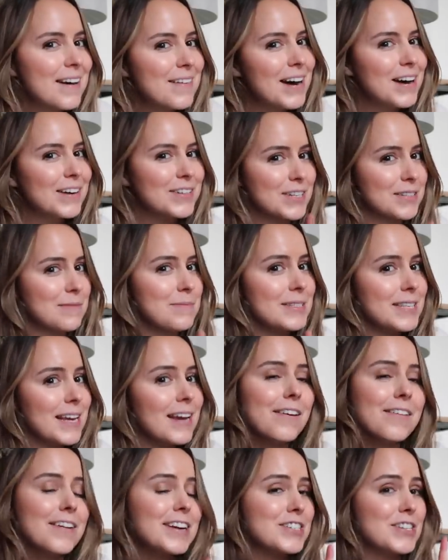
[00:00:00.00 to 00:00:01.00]
out. Our Christmas
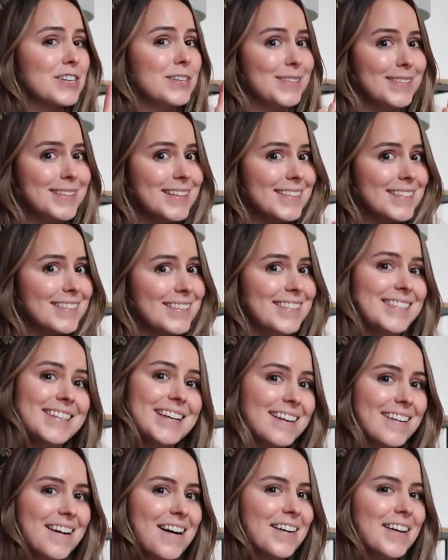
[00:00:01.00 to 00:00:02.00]
decorations
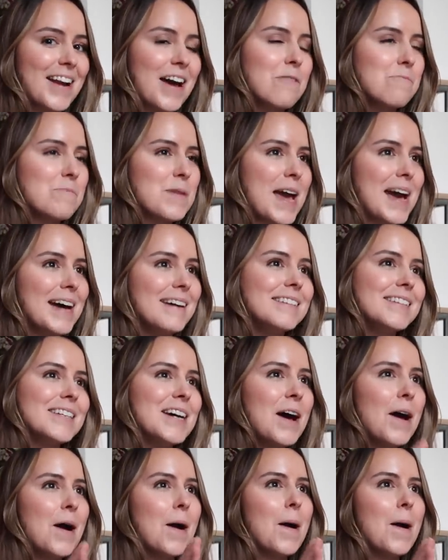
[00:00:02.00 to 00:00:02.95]
still aren't up yet,